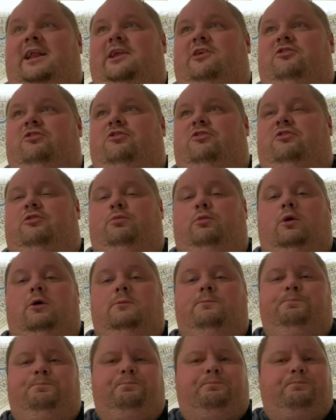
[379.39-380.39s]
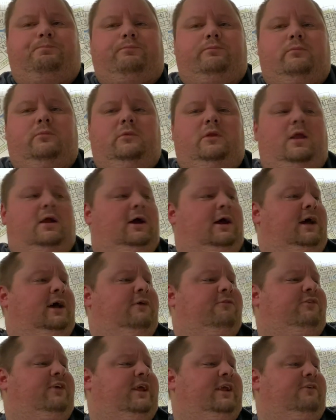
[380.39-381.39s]
It's just what
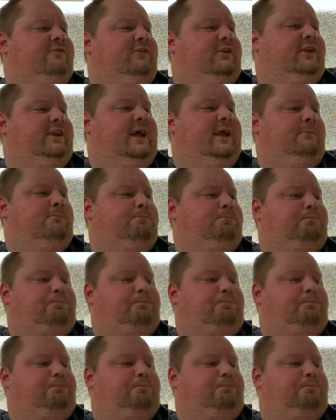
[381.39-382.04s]
I've taken for the day.